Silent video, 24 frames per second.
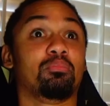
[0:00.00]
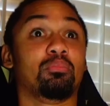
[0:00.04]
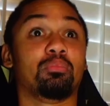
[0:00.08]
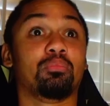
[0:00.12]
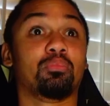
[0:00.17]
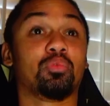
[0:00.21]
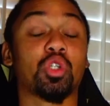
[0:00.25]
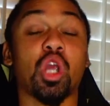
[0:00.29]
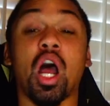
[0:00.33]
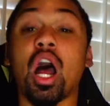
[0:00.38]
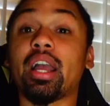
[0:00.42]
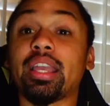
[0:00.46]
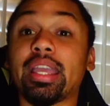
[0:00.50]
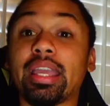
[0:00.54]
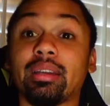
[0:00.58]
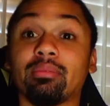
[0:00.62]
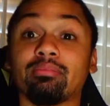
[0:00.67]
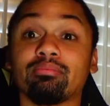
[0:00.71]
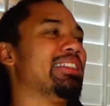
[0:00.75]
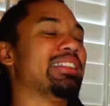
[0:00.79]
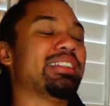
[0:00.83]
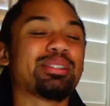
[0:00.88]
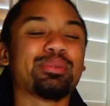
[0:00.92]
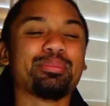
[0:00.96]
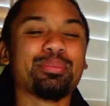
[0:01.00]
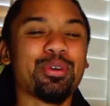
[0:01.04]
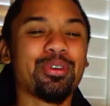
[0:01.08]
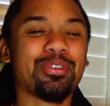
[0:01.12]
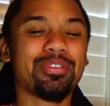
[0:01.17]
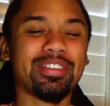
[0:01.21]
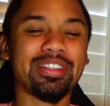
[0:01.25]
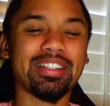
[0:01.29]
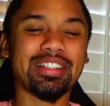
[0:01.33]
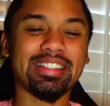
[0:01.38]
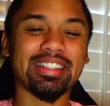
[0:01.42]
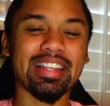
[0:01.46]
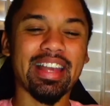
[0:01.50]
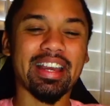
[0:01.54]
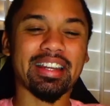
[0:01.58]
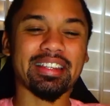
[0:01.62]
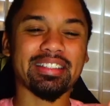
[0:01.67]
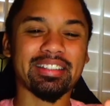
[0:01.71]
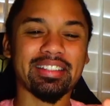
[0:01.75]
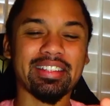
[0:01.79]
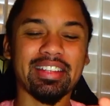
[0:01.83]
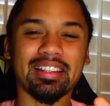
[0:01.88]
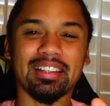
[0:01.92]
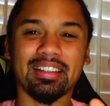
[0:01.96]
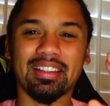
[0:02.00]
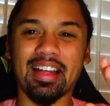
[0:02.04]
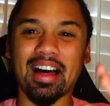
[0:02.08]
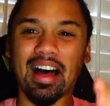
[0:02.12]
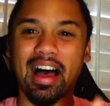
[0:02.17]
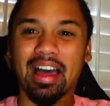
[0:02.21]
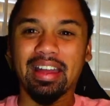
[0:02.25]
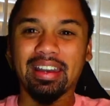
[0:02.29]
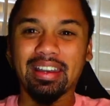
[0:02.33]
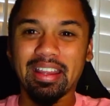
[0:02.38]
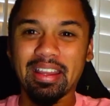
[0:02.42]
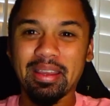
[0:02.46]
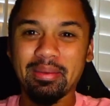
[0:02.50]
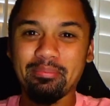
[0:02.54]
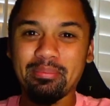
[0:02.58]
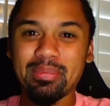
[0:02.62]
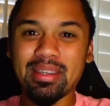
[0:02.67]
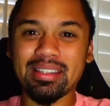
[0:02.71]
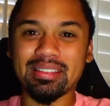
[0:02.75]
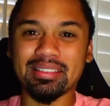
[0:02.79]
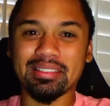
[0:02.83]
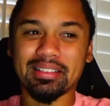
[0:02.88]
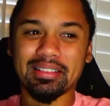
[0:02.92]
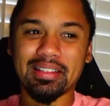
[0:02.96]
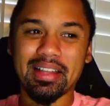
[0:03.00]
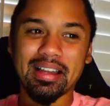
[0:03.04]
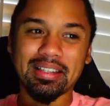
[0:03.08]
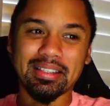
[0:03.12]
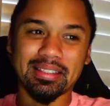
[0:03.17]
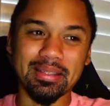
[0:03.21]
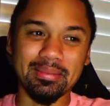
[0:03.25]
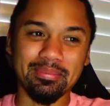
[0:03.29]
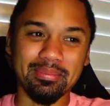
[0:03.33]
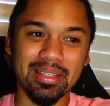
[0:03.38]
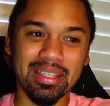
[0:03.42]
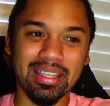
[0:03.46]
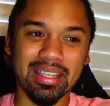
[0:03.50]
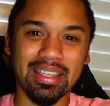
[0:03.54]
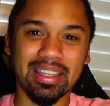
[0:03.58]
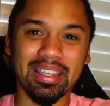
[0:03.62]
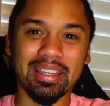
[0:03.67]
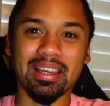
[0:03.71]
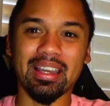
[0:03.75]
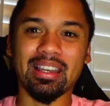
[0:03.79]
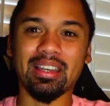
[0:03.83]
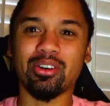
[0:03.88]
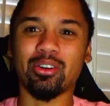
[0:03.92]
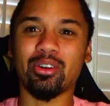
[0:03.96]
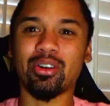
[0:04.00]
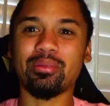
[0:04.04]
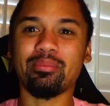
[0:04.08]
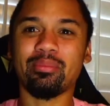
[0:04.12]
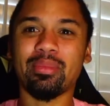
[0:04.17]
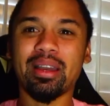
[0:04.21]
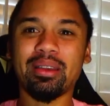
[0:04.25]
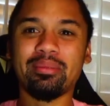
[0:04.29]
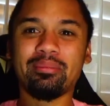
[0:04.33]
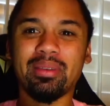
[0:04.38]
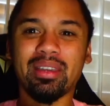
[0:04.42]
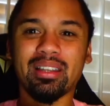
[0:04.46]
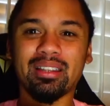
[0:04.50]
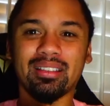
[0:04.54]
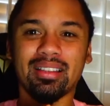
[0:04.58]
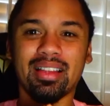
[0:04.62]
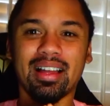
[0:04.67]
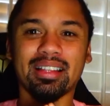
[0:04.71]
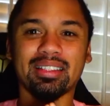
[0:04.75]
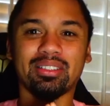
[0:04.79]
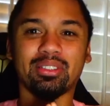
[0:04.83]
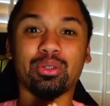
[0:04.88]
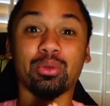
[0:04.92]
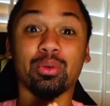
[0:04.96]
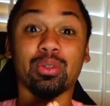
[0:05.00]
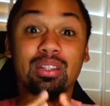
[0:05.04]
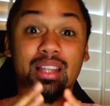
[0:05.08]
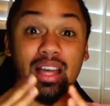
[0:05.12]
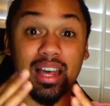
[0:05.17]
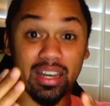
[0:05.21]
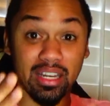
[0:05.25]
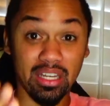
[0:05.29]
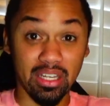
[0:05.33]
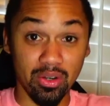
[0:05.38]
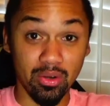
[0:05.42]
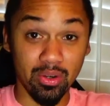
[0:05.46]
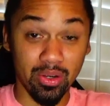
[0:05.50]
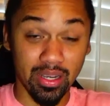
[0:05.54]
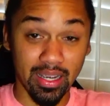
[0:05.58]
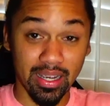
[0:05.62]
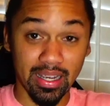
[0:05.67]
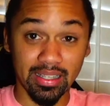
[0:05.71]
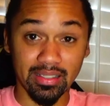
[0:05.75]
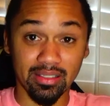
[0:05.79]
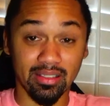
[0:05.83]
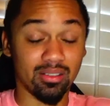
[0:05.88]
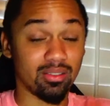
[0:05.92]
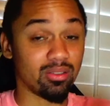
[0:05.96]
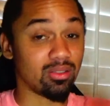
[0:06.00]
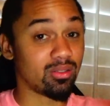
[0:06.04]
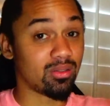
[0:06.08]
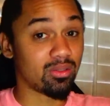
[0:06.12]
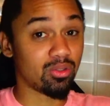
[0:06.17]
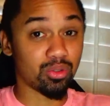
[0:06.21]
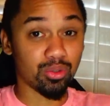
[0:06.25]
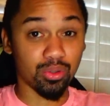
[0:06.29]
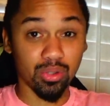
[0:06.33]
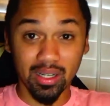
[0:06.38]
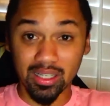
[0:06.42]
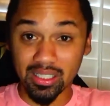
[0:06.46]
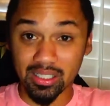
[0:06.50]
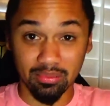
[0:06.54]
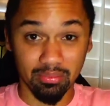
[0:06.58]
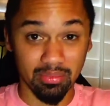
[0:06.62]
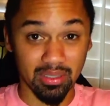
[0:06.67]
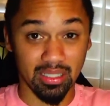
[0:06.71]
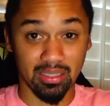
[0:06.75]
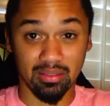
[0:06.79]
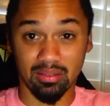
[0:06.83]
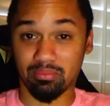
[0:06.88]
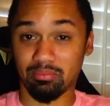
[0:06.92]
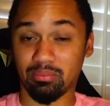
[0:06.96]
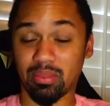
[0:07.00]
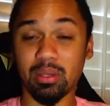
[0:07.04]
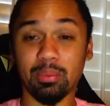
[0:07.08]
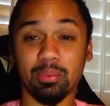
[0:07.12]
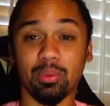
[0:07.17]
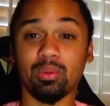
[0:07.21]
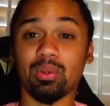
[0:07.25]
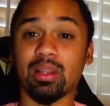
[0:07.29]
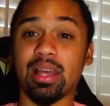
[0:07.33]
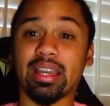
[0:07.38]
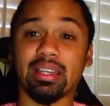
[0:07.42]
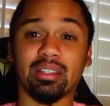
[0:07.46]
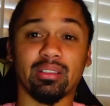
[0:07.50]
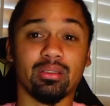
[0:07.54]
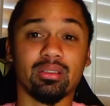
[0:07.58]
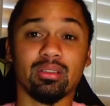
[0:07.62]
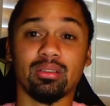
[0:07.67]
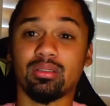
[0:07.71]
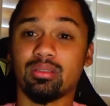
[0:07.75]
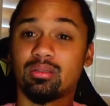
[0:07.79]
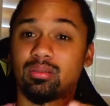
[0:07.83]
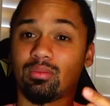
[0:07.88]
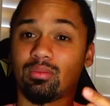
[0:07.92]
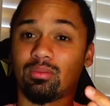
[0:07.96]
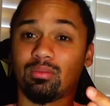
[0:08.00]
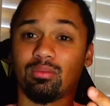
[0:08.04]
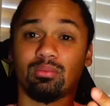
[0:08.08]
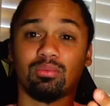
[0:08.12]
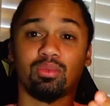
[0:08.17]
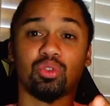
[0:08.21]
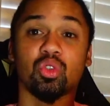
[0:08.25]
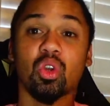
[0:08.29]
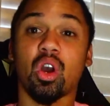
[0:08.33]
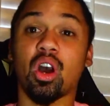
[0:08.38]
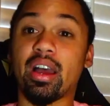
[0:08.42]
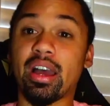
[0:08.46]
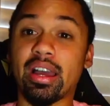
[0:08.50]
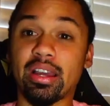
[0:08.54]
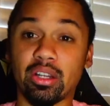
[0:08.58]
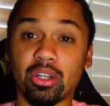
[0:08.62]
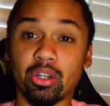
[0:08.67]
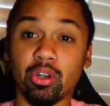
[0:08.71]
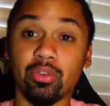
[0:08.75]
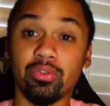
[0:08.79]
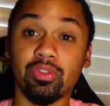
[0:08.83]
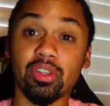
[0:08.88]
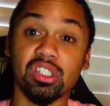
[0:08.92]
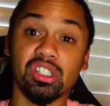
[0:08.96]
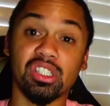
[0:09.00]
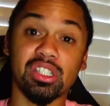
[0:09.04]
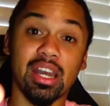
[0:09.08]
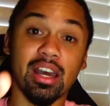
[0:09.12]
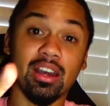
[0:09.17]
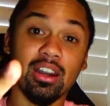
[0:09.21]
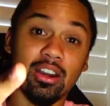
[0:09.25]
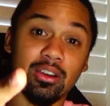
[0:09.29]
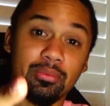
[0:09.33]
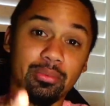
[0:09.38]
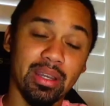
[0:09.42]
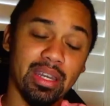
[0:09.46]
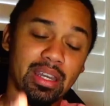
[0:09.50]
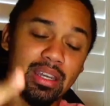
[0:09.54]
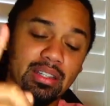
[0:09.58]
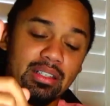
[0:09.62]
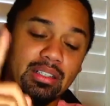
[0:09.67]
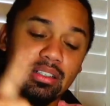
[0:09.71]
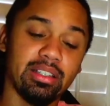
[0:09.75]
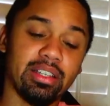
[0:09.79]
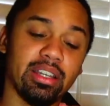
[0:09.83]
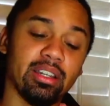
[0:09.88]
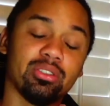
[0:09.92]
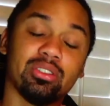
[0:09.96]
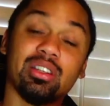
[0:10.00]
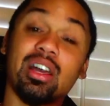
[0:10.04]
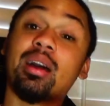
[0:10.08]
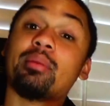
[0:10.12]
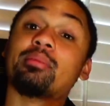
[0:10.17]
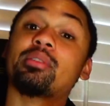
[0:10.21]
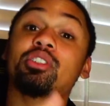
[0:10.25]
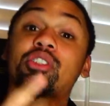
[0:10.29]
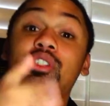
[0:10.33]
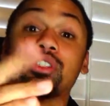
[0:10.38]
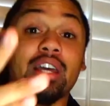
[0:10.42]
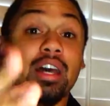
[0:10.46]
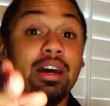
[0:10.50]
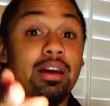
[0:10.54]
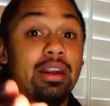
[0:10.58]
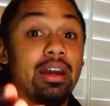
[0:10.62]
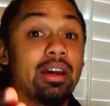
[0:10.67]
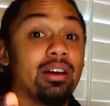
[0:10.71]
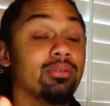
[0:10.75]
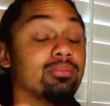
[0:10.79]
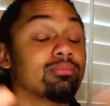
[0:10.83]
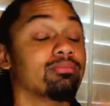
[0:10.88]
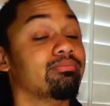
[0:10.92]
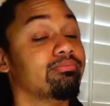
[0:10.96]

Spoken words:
shocking. This movie is actually a lot. It means a lot to me. I know it might mean a lot to a lot of you guys. Trust me. People like Straw Hat Goofy, shout out, man. Cleo Thomas, shout out.